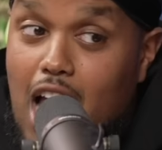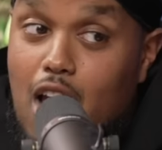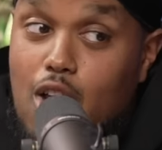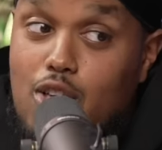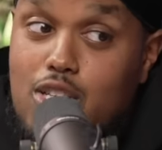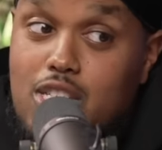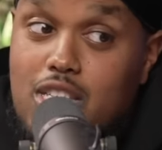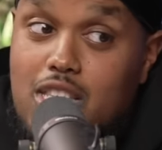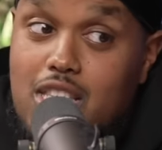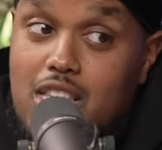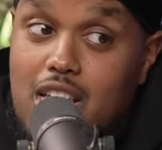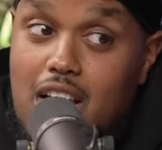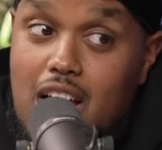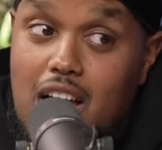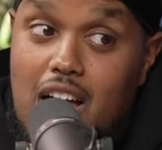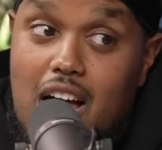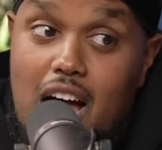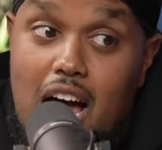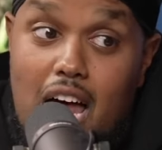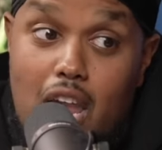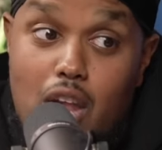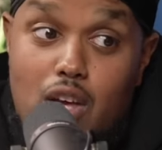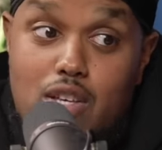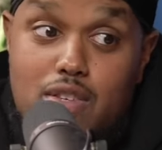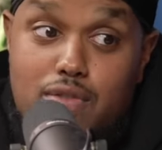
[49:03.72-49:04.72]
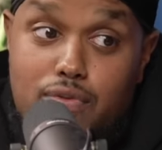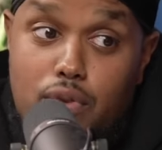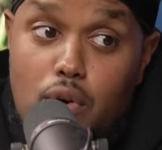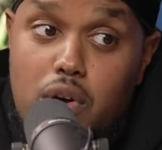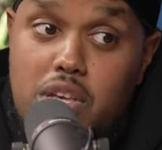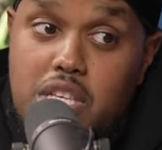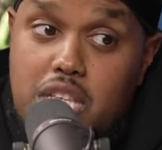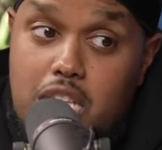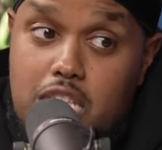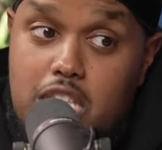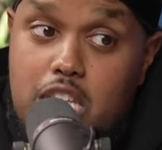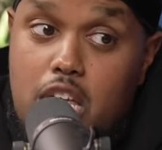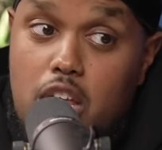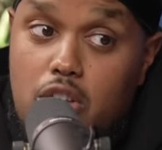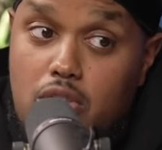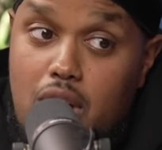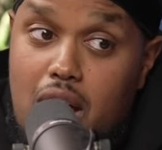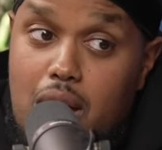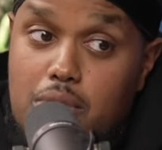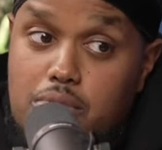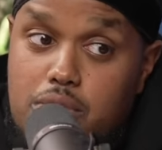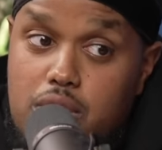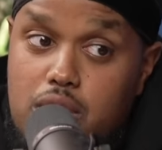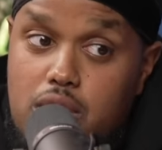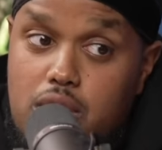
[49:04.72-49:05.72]
I lost, That's good, man. I lost 46
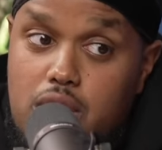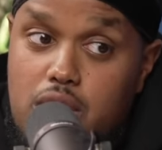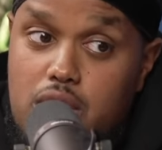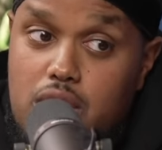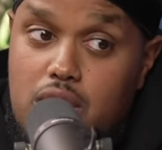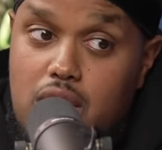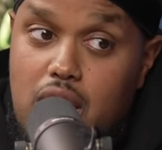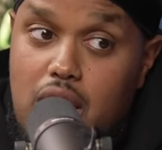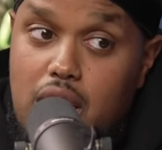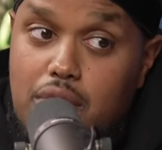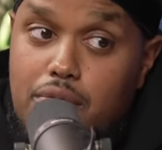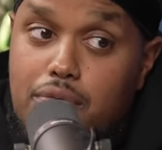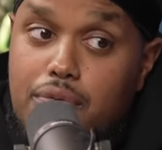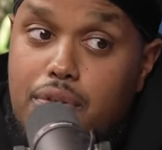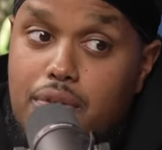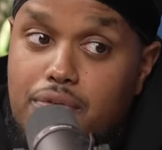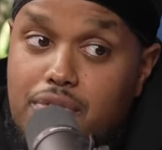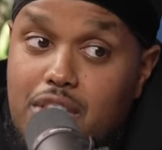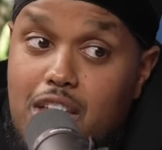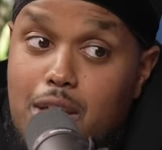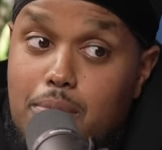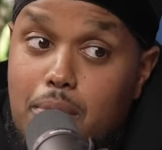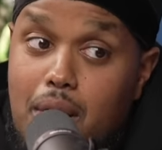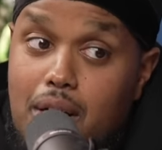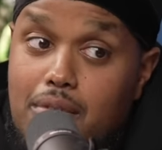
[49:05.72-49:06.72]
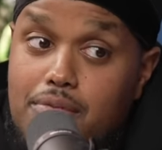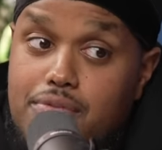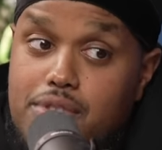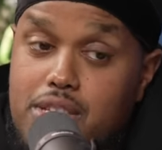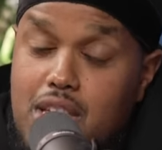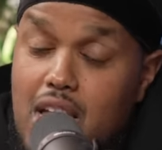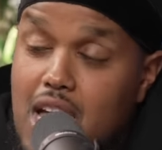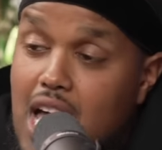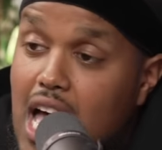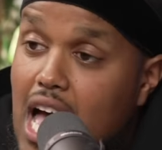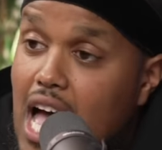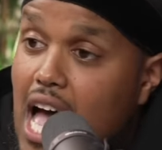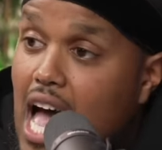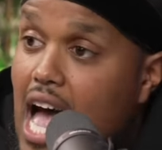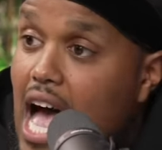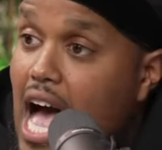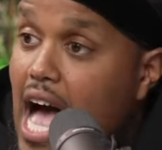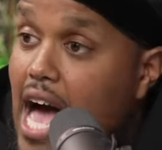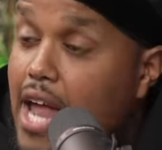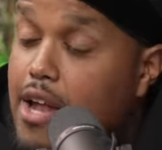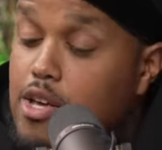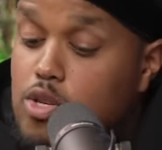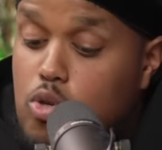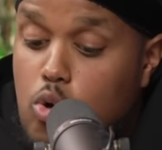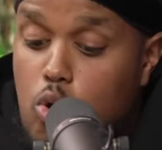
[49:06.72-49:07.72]
kilograms That's in 15 crazy. months.
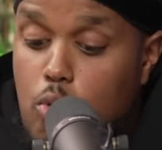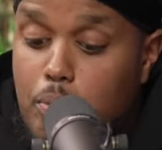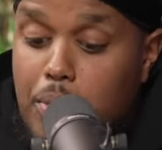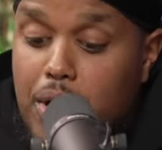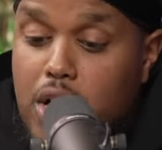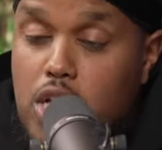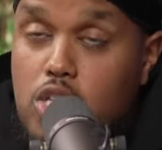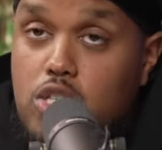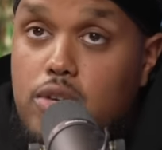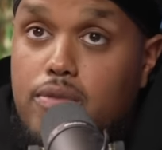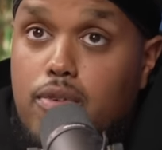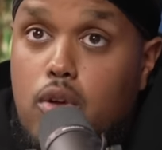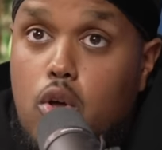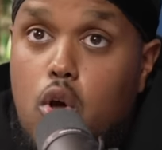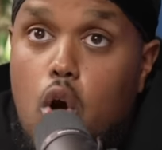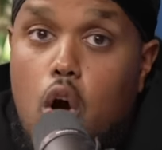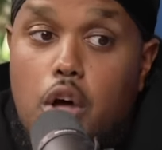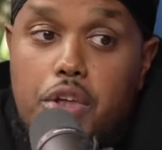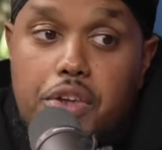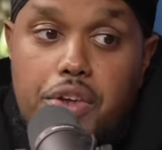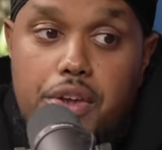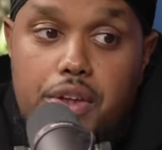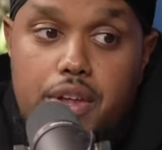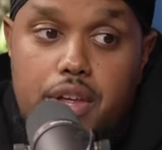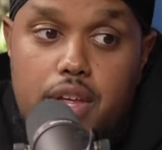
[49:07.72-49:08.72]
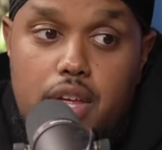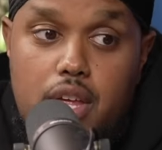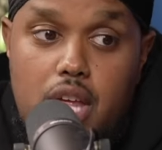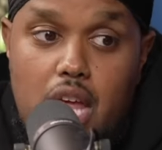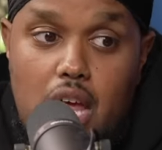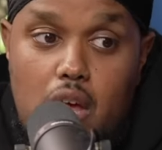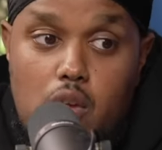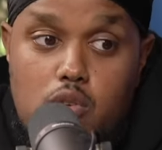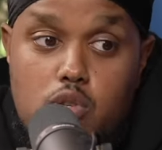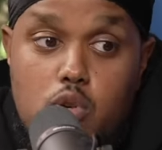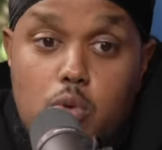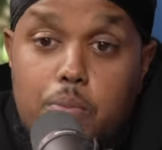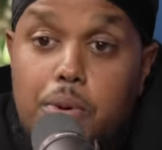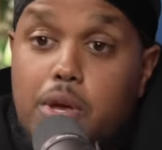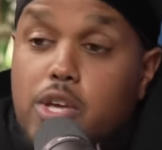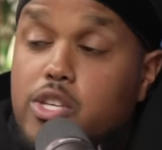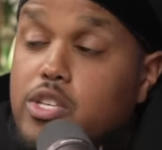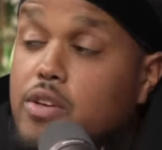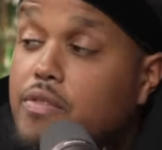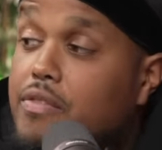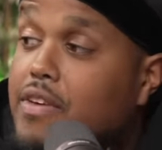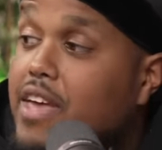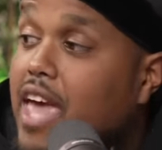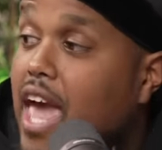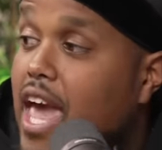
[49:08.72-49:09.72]
And it's all because of God. It was all
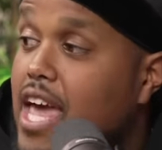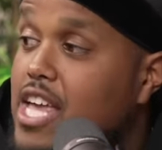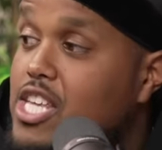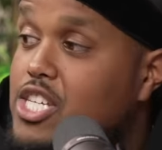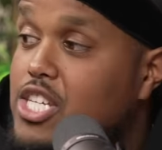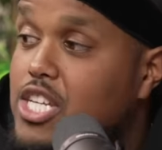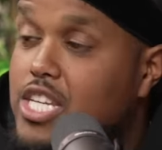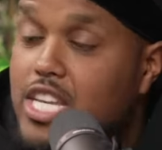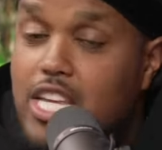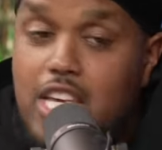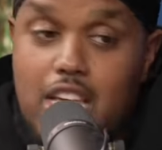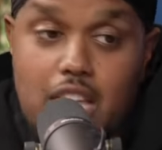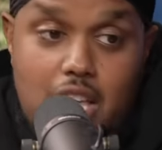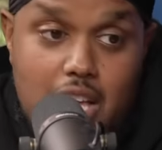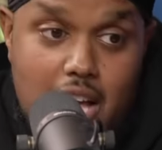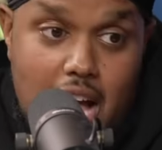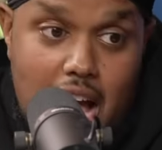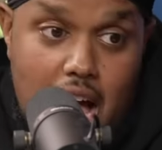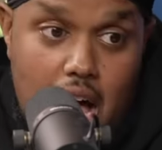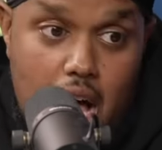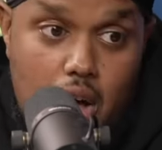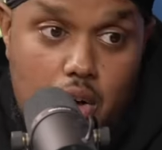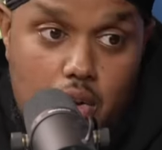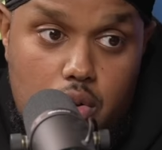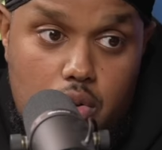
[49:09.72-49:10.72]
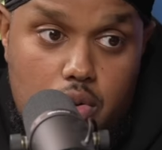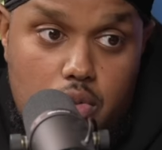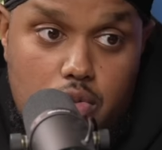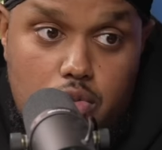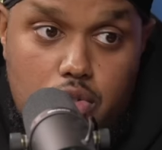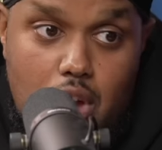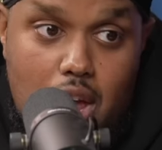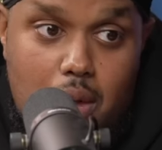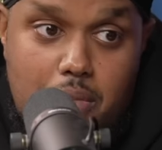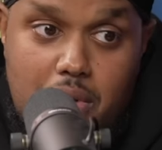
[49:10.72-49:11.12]
because of KGD, Cow.